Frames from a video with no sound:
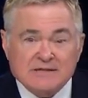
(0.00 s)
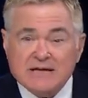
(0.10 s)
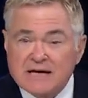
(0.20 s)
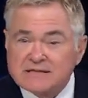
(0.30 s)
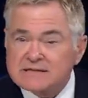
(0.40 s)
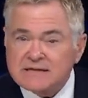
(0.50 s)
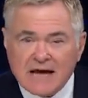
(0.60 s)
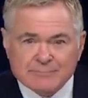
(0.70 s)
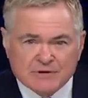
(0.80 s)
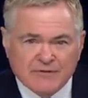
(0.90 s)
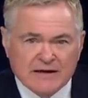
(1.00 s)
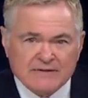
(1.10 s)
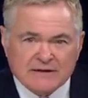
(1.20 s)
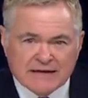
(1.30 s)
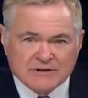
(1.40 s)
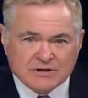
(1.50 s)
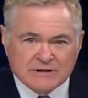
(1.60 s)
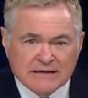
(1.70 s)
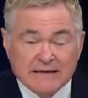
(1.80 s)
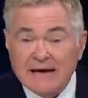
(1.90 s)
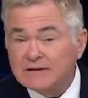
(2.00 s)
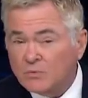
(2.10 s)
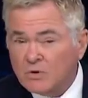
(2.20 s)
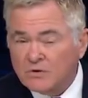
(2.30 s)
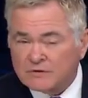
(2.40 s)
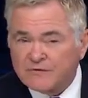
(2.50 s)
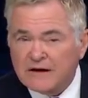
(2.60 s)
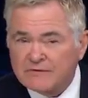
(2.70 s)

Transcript: this case has captivated the nation and the world.